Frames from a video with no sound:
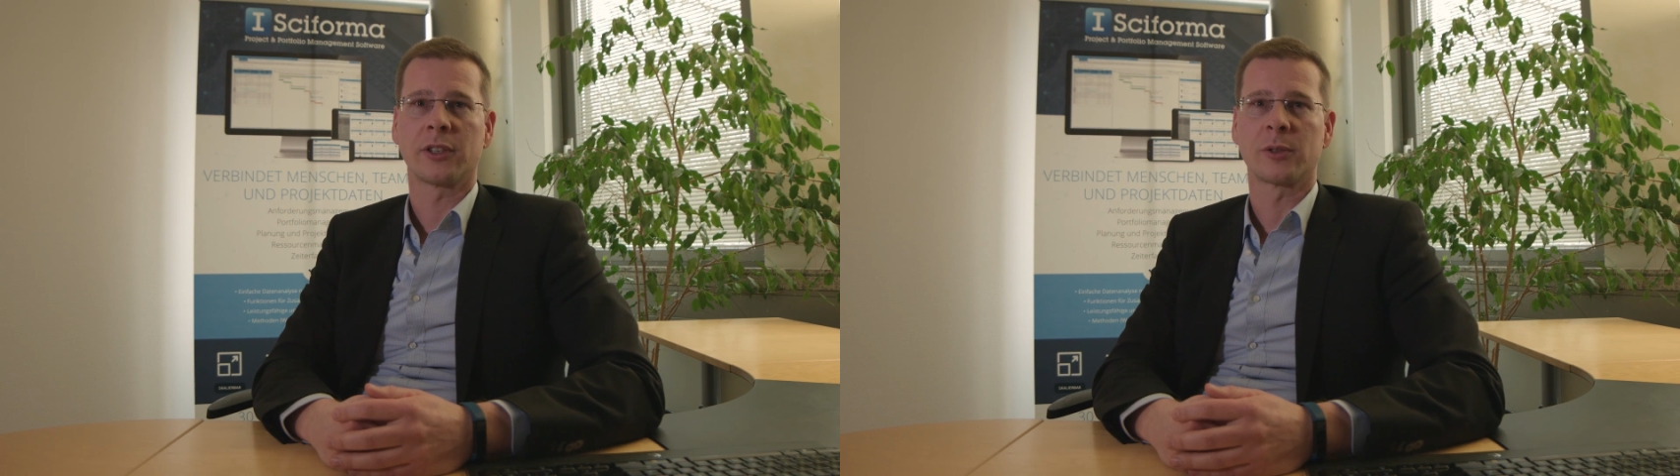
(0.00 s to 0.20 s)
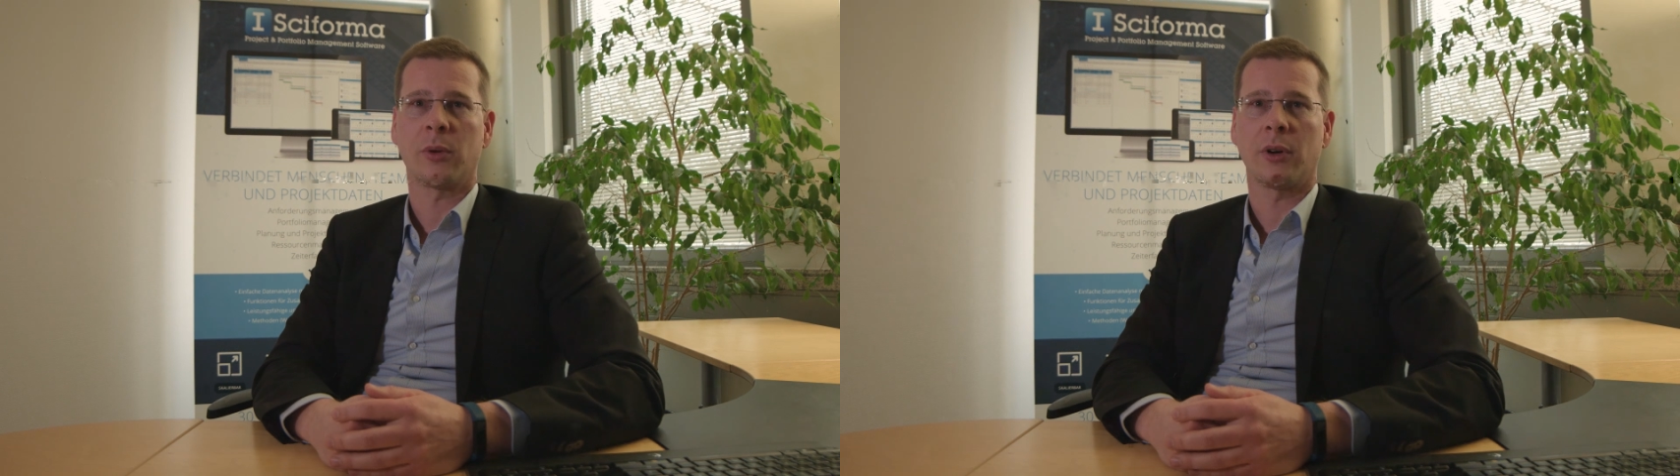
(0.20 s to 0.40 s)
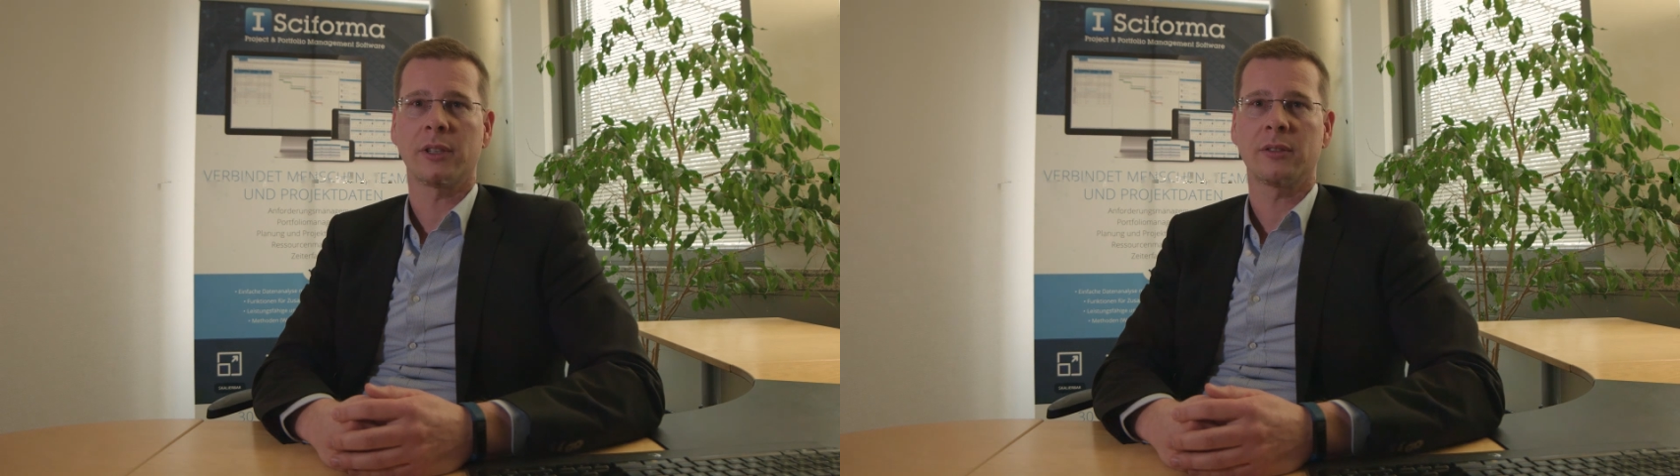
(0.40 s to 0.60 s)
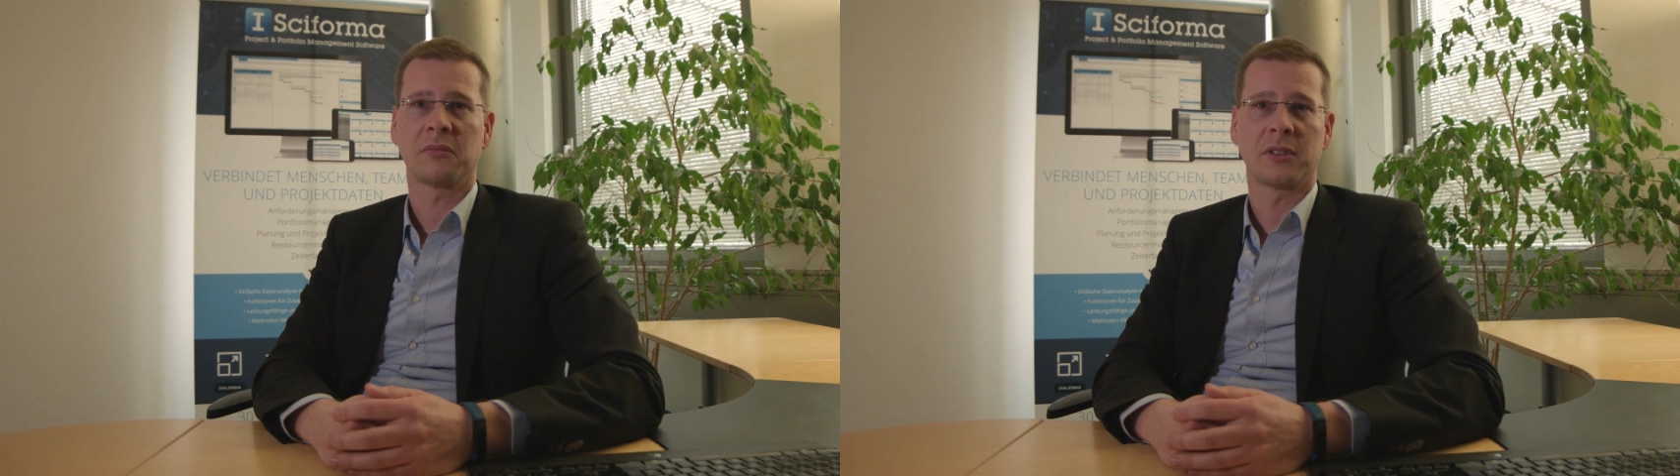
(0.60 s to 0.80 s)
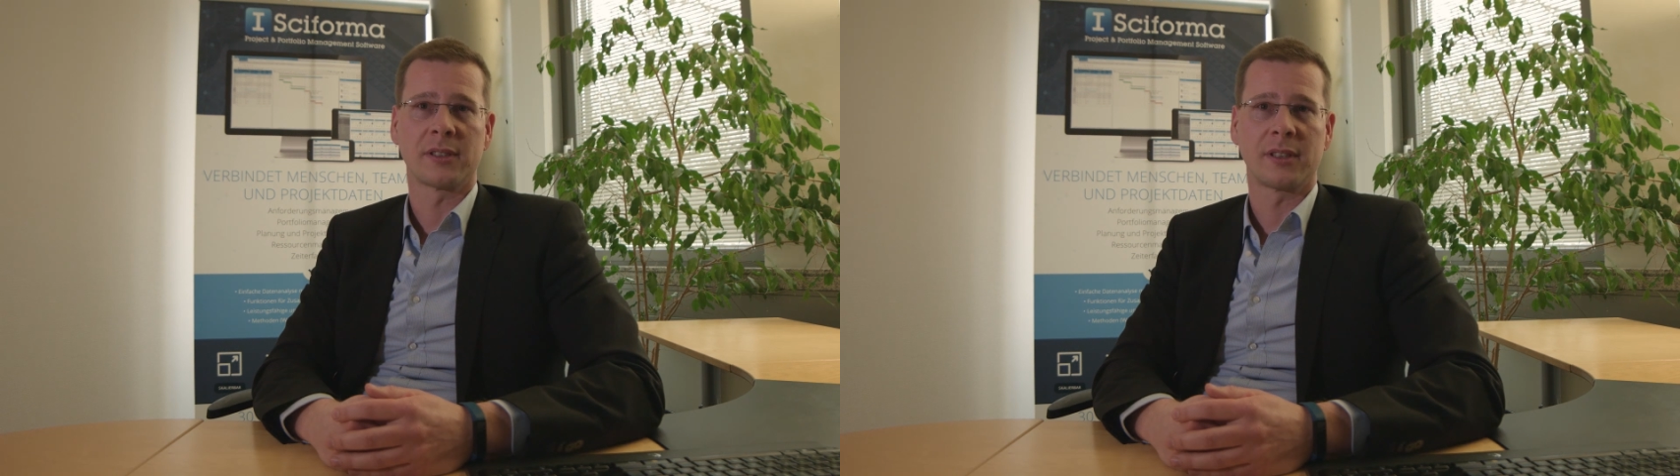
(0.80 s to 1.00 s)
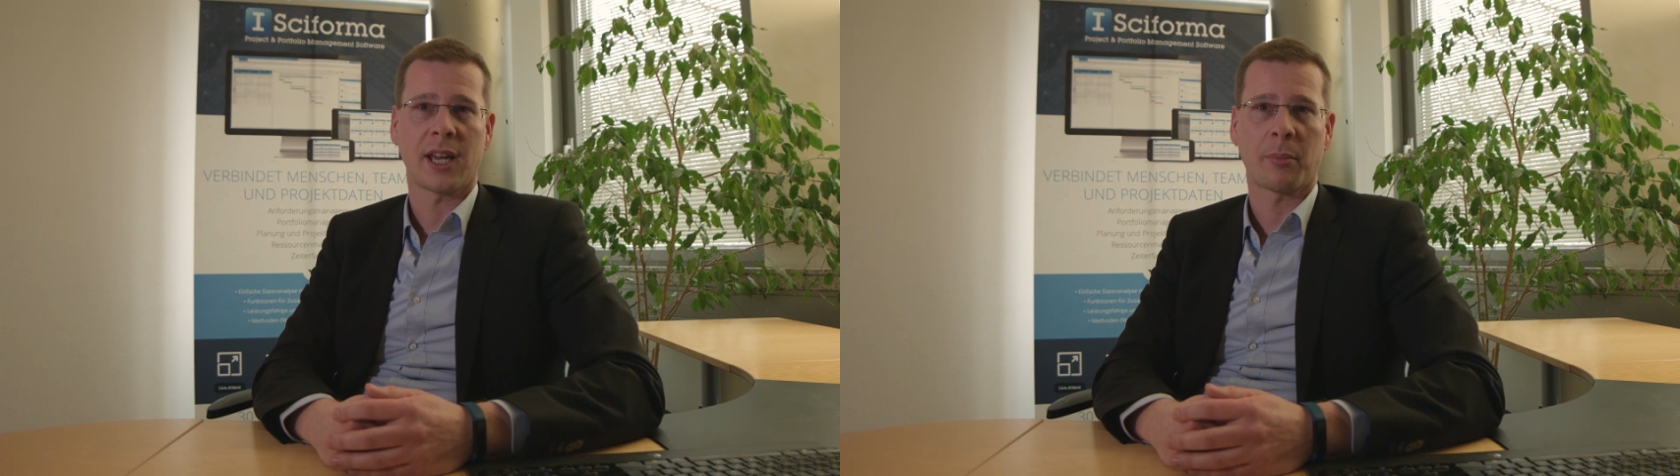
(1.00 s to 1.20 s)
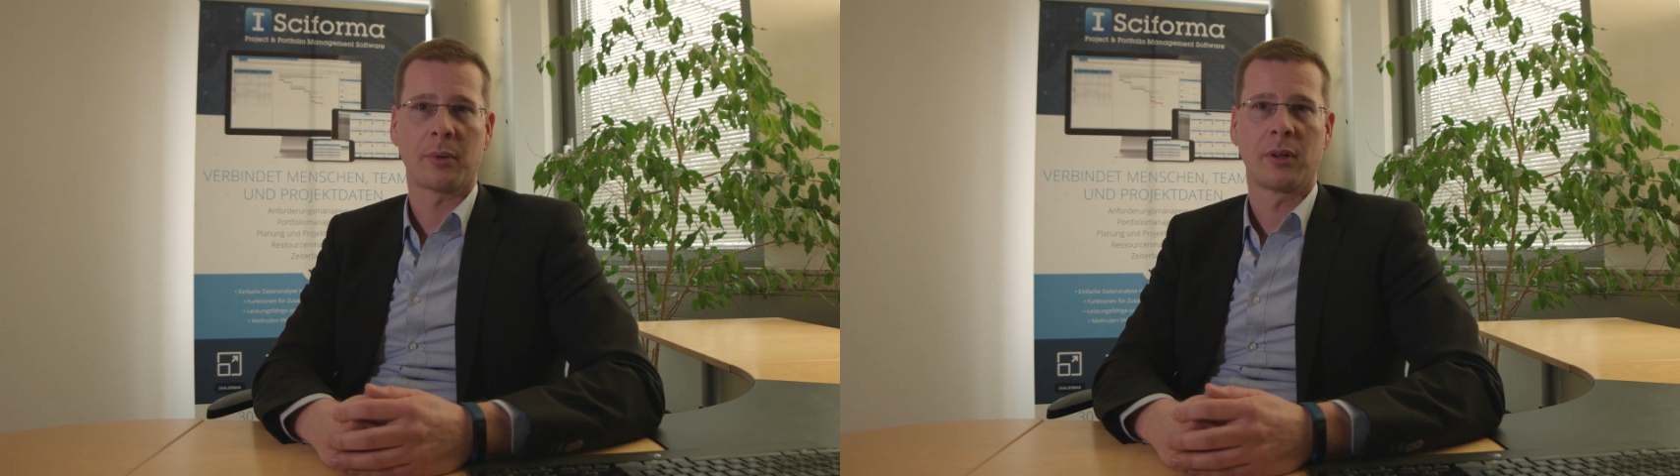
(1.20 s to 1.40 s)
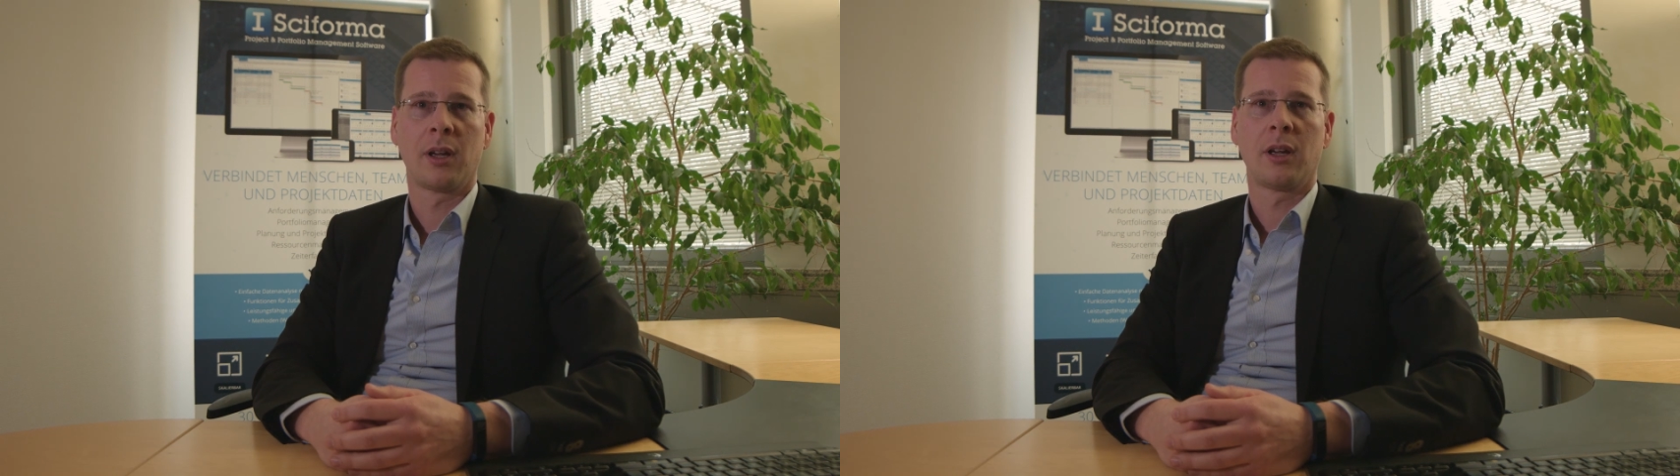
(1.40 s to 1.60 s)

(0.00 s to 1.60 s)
this point is the app,